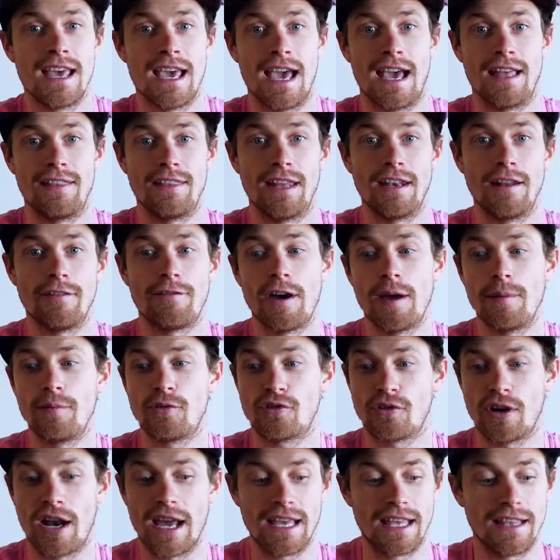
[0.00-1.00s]
And then if I'm
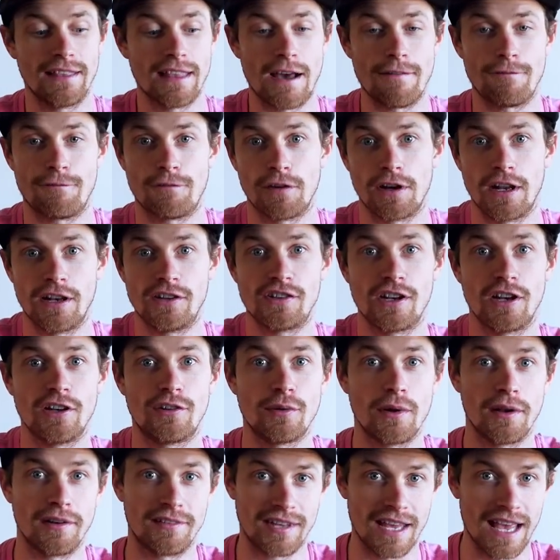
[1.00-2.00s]
dragging that footage
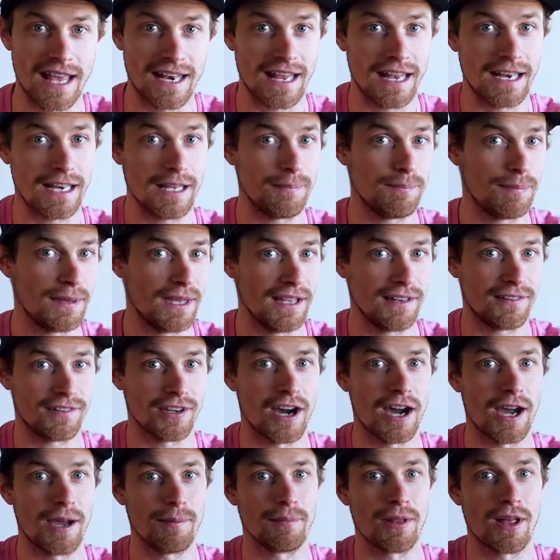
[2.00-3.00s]
into a 1080p
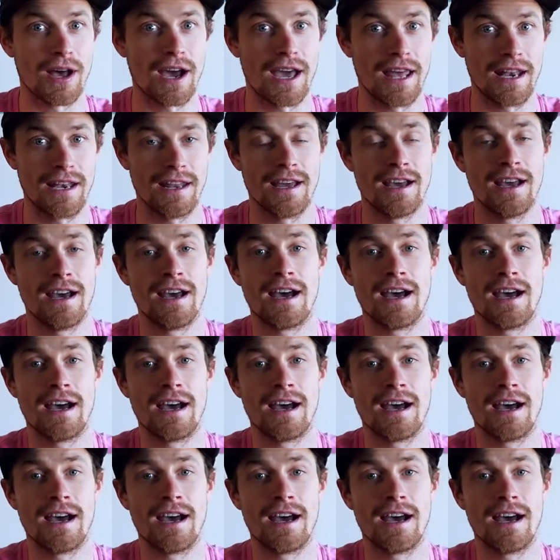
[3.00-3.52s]
timeline,